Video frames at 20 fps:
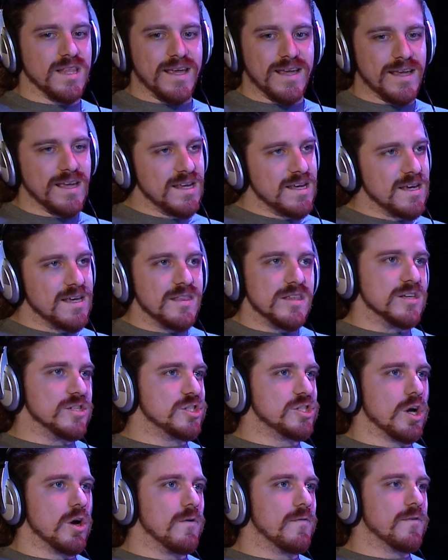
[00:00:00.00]
Like, this
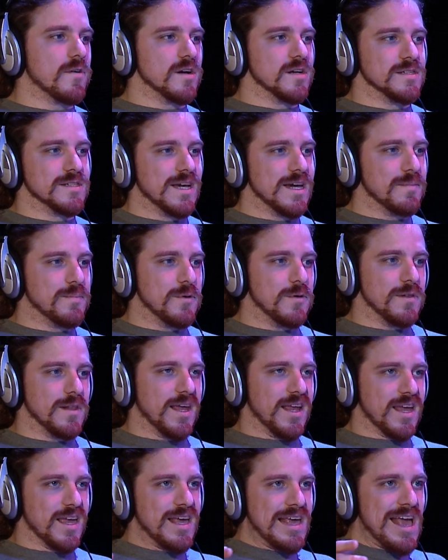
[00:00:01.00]
show, for example,
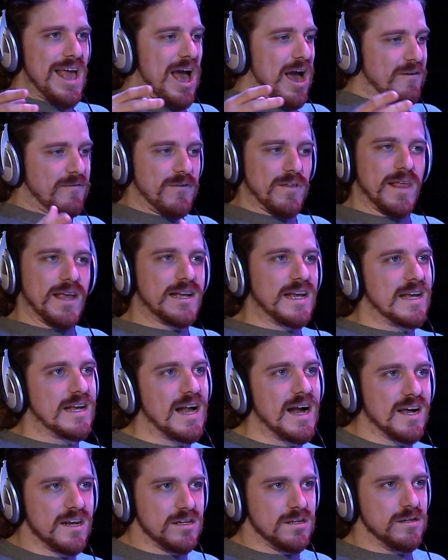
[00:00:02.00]
like, I feel like I
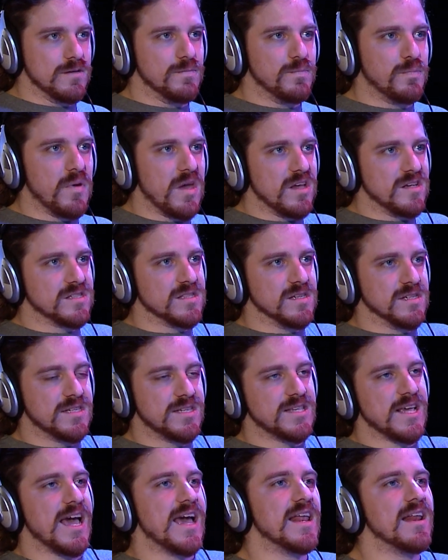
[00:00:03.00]
kind of base the
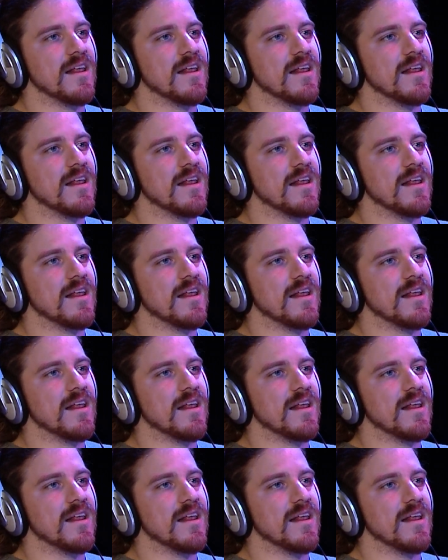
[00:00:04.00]
set